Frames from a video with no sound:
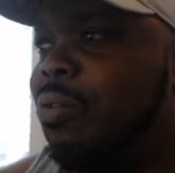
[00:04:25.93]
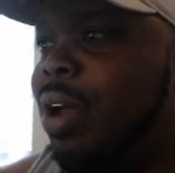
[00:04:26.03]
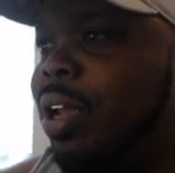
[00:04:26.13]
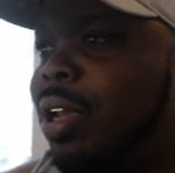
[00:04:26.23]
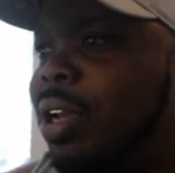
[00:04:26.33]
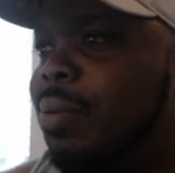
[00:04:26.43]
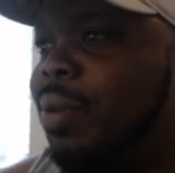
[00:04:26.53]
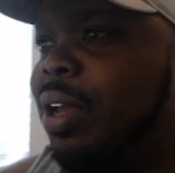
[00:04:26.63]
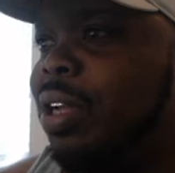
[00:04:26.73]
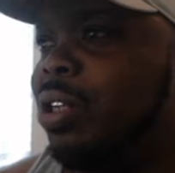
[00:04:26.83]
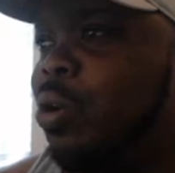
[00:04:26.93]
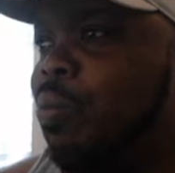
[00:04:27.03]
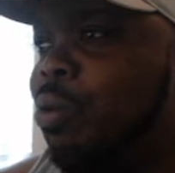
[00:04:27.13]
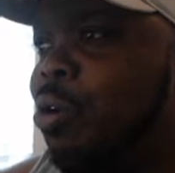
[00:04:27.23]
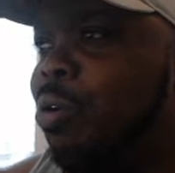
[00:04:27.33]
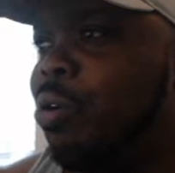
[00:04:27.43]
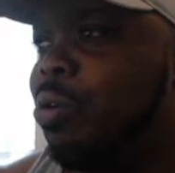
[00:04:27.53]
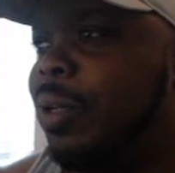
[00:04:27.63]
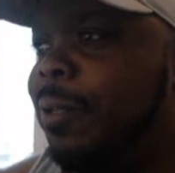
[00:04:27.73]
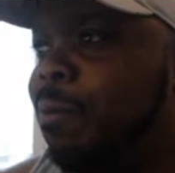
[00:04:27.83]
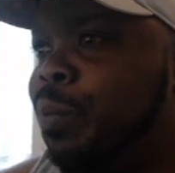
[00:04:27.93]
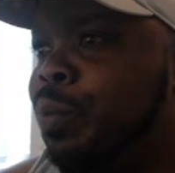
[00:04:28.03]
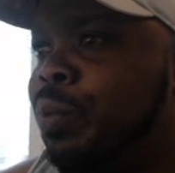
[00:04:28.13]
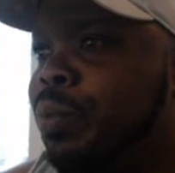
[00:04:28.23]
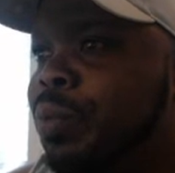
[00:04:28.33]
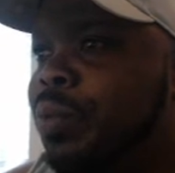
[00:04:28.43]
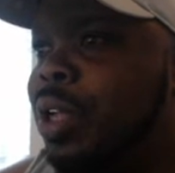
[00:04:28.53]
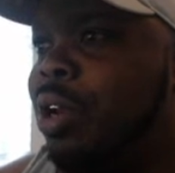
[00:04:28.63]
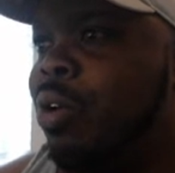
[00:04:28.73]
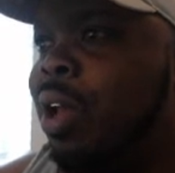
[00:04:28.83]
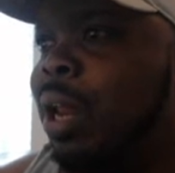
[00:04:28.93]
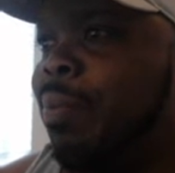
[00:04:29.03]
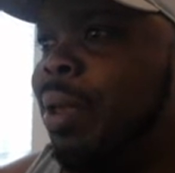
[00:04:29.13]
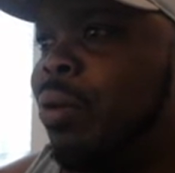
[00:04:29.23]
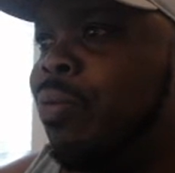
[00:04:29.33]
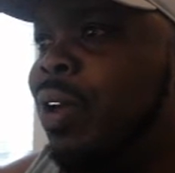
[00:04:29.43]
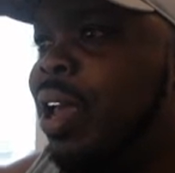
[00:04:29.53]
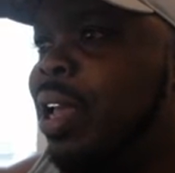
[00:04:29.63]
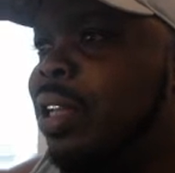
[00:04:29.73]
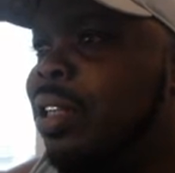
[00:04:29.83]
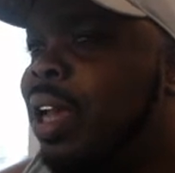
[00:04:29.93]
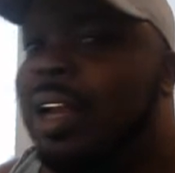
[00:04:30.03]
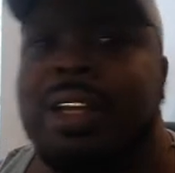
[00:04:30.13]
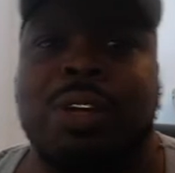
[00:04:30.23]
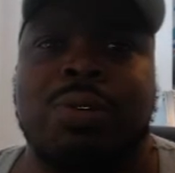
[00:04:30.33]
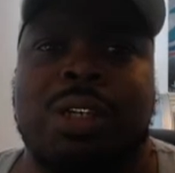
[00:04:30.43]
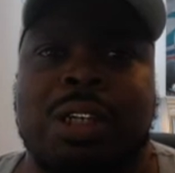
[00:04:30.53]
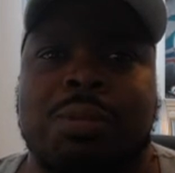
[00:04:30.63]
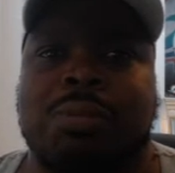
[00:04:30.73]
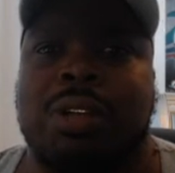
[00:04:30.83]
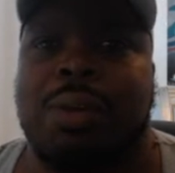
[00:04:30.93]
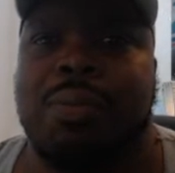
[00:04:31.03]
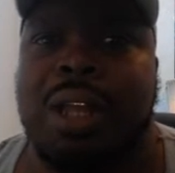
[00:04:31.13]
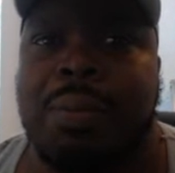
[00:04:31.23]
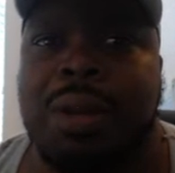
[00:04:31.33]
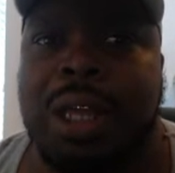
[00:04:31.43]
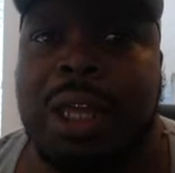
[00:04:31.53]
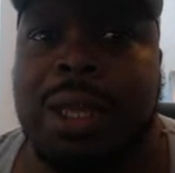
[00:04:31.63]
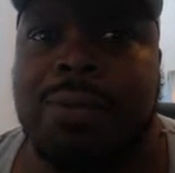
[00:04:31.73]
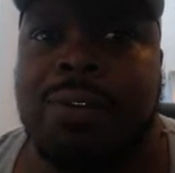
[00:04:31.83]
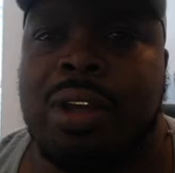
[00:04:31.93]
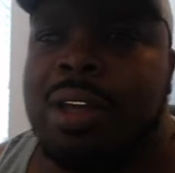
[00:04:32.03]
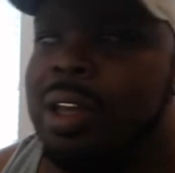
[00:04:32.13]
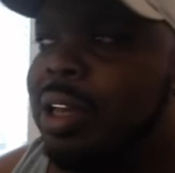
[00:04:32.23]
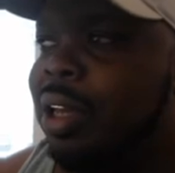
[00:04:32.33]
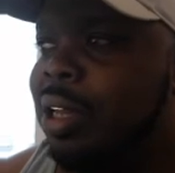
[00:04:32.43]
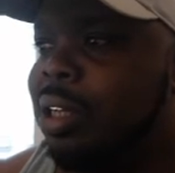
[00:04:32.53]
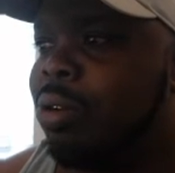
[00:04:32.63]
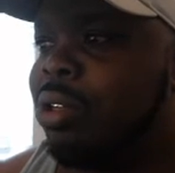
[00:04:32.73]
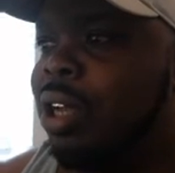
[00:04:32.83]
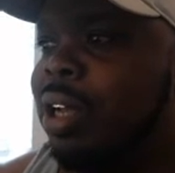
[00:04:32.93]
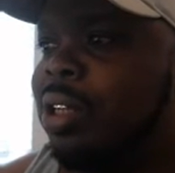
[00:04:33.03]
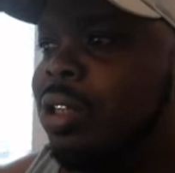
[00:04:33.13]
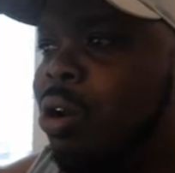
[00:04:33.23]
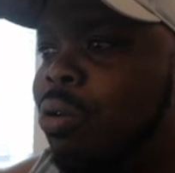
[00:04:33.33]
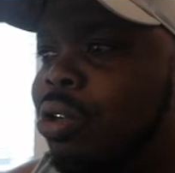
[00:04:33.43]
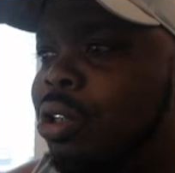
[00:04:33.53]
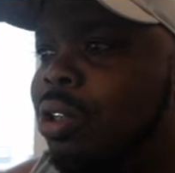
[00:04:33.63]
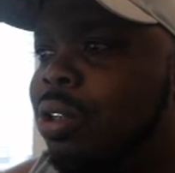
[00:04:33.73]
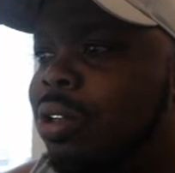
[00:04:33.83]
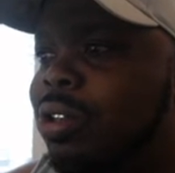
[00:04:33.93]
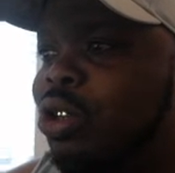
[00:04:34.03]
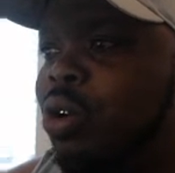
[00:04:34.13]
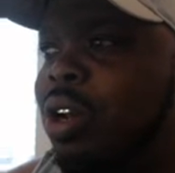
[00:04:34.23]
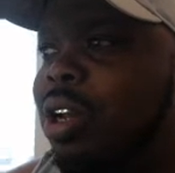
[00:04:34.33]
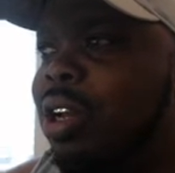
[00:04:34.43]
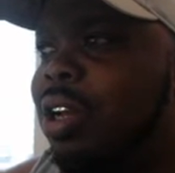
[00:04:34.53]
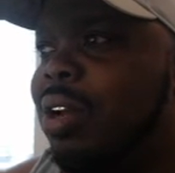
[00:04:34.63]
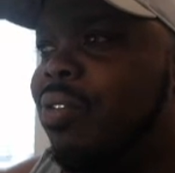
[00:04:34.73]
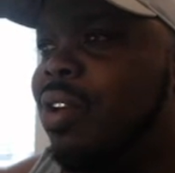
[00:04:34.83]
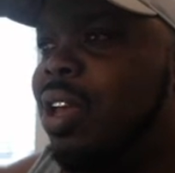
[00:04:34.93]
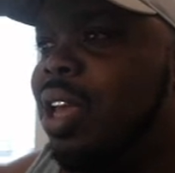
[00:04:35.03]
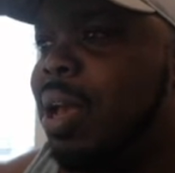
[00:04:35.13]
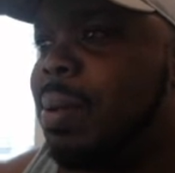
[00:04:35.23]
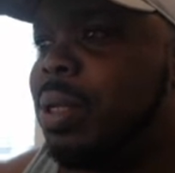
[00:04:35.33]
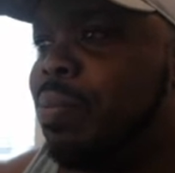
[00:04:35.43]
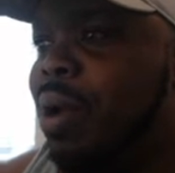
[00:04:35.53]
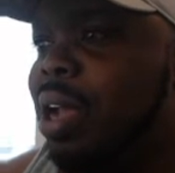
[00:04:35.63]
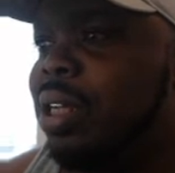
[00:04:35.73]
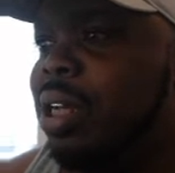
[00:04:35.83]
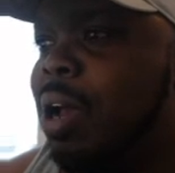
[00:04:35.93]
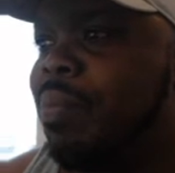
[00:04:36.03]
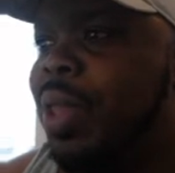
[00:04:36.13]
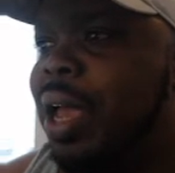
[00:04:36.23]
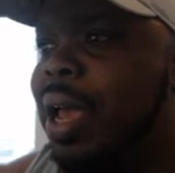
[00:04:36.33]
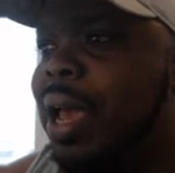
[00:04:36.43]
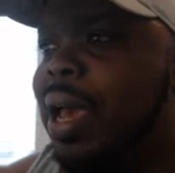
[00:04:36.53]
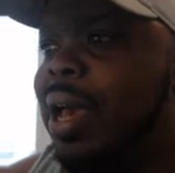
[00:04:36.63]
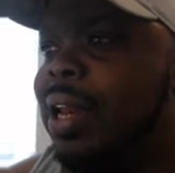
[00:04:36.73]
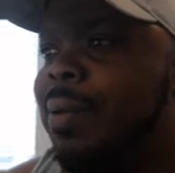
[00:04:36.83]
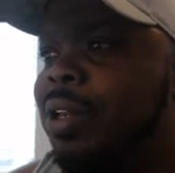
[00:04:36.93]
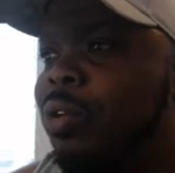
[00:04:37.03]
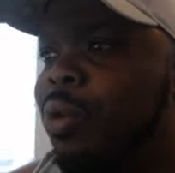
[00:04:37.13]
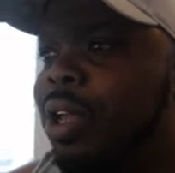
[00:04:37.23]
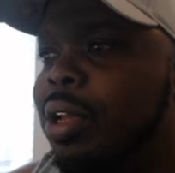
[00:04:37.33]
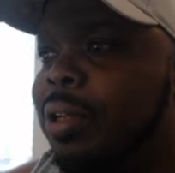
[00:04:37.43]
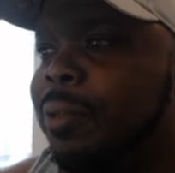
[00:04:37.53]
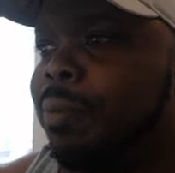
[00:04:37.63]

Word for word: right here, man, Joe Burrow. I know a lot of Bengals fans is to use him. They, they believe he's going to change the culture. Jordan Love, I'm surprised he's up that high at number three.